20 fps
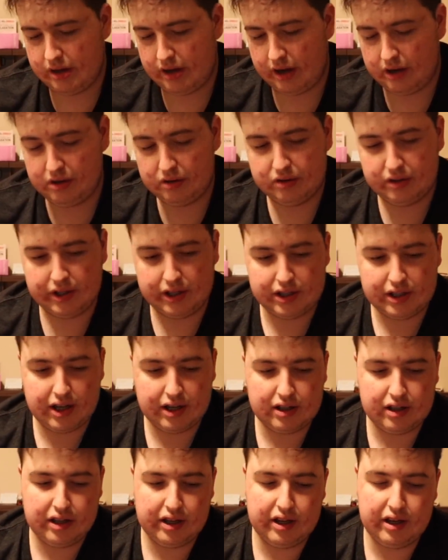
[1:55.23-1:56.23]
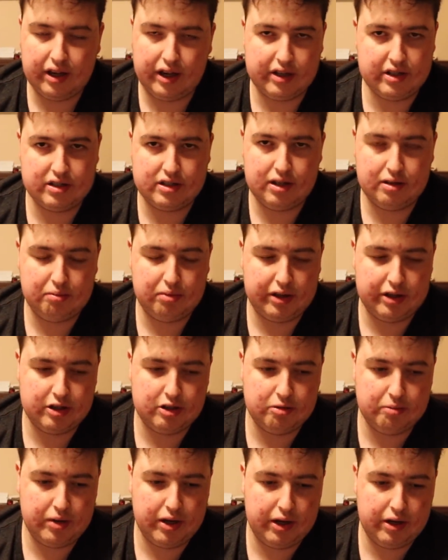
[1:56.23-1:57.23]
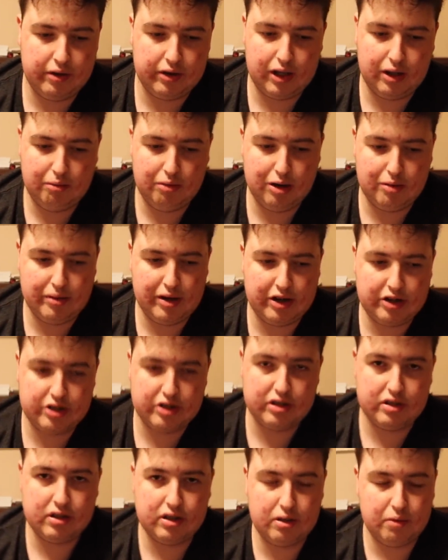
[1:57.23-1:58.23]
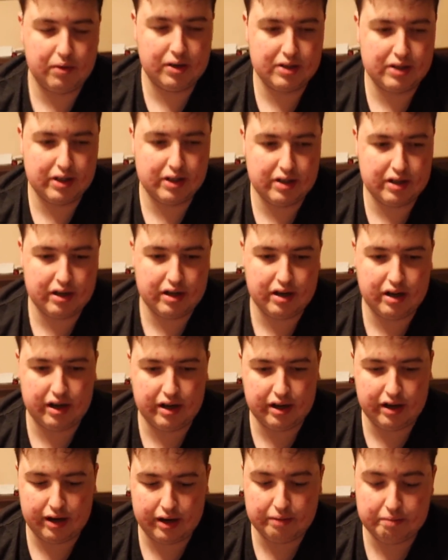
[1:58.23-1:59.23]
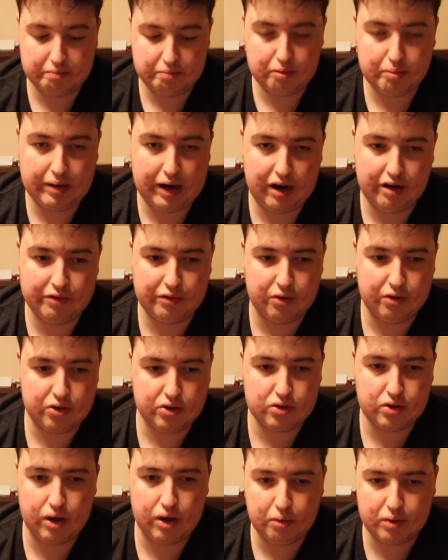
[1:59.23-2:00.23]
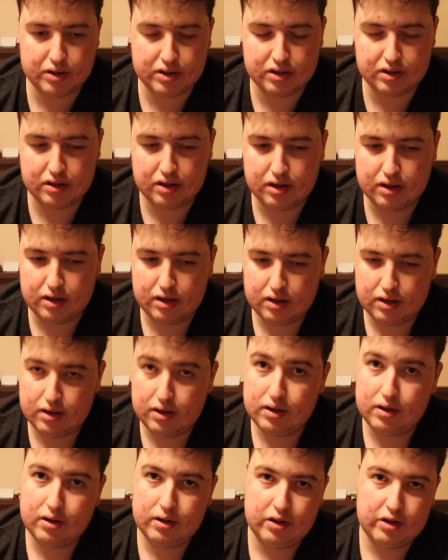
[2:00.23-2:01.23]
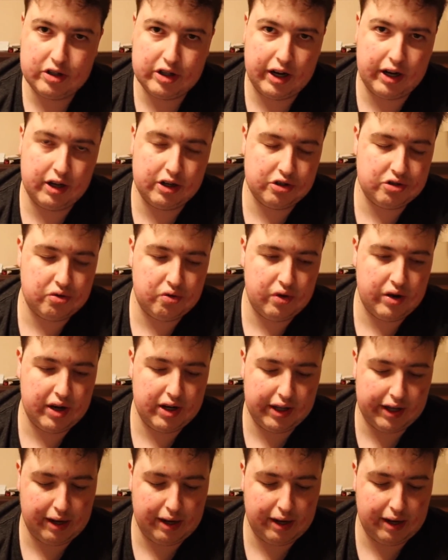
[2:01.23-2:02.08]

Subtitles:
I don't know, luckily, I just didn't play too many Goki mirror matches, and the ones I did, I prepared for, wasn't just getting destroyed.